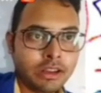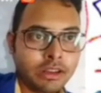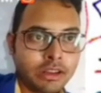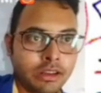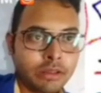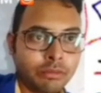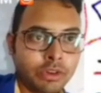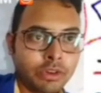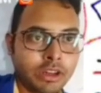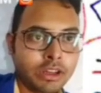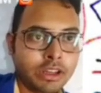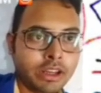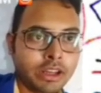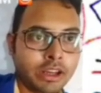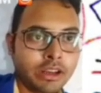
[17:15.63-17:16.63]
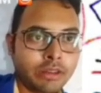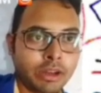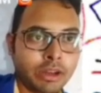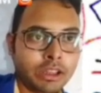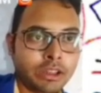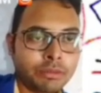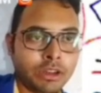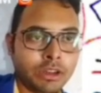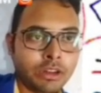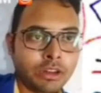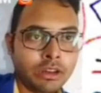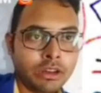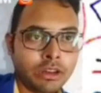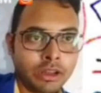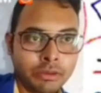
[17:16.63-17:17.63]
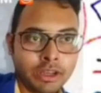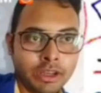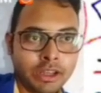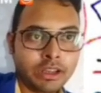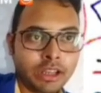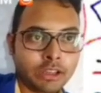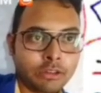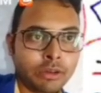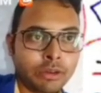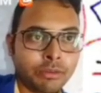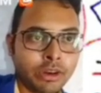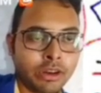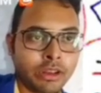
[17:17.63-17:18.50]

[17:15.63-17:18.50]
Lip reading: this is the important integral, minus infinity to infinite,